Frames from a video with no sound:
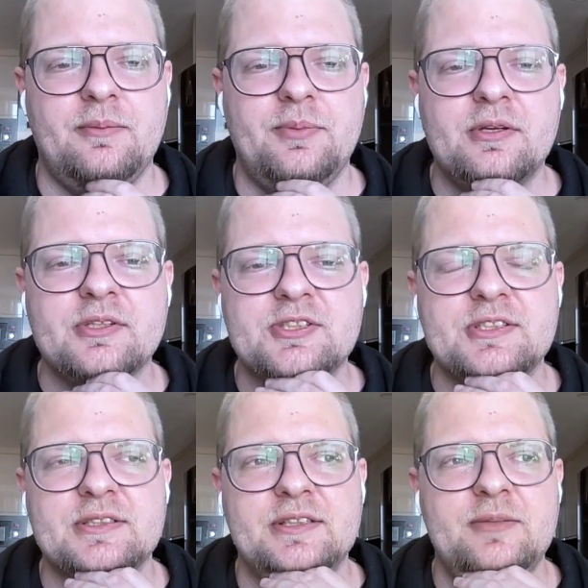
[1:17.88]

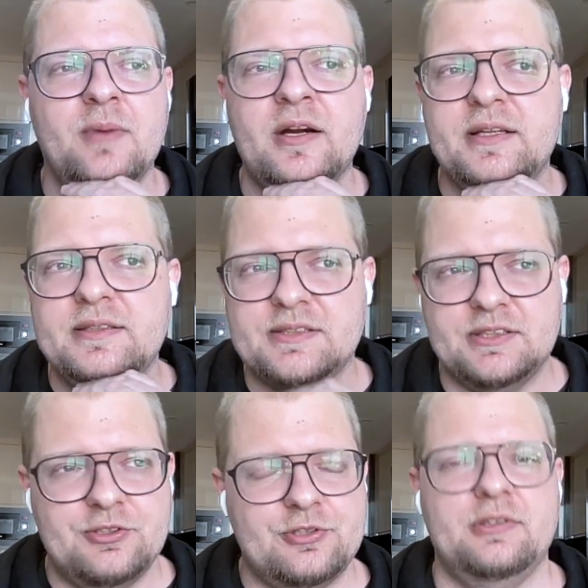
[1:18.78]
because the market
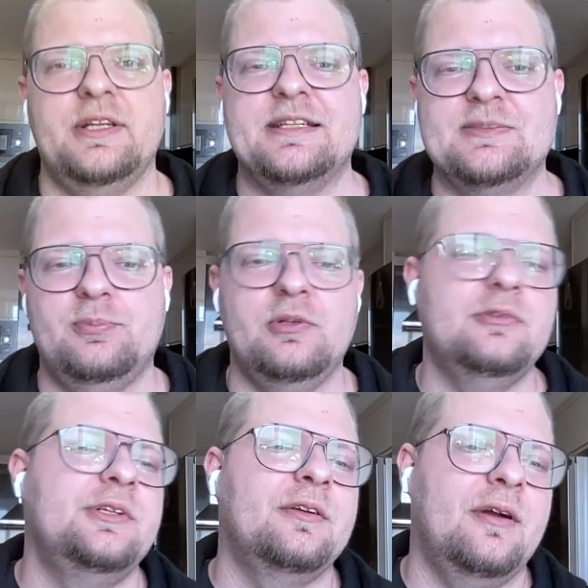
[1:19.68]
is literally
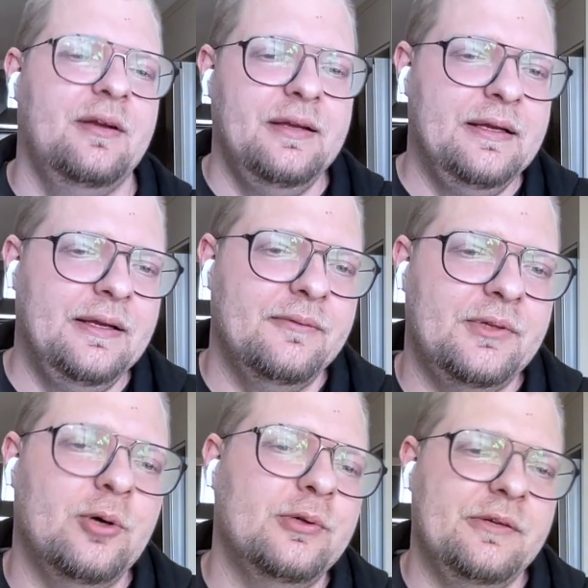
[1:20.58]
exploding
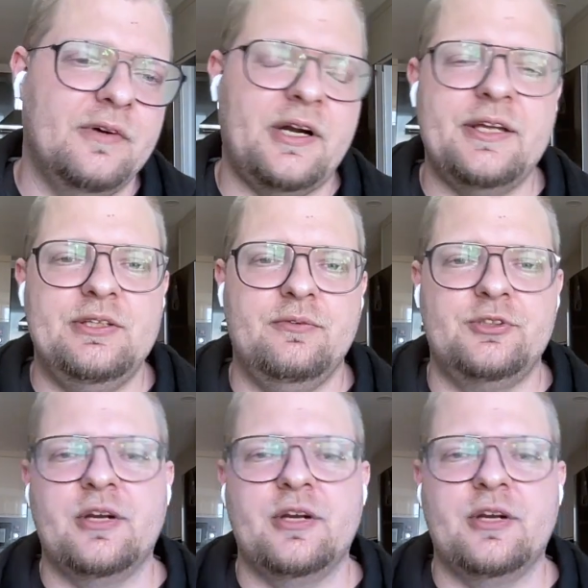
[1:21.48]
with all the variety of